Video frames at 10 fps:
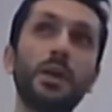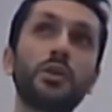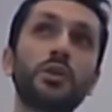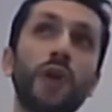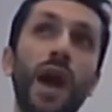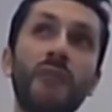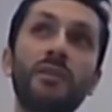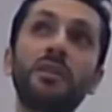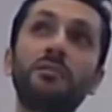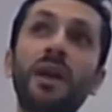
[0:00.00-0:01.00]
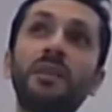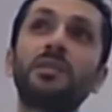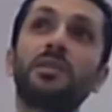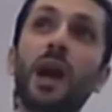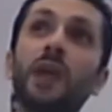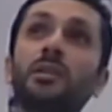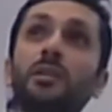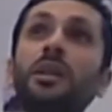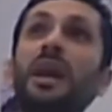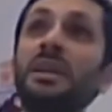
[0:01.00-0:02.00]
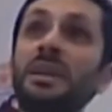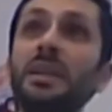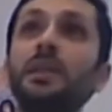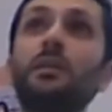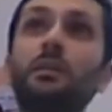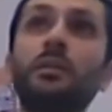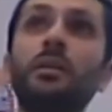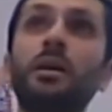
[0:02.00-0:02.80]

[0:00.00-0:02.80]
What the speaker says: So to have an event titled Ghadir